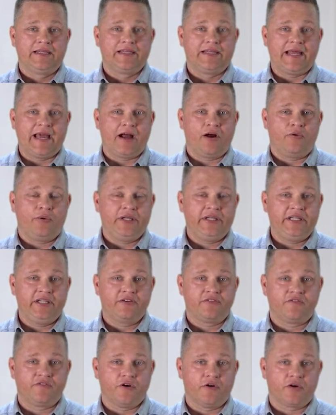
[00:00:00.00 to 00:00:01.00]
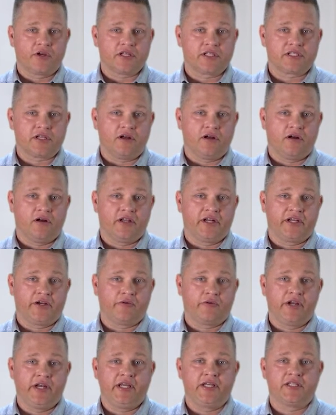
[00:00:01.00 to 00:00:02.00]
now we need to focus on
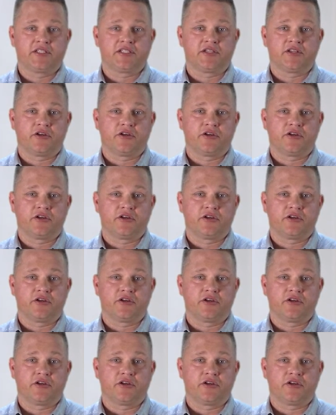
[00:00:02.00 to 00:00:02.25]
ingredients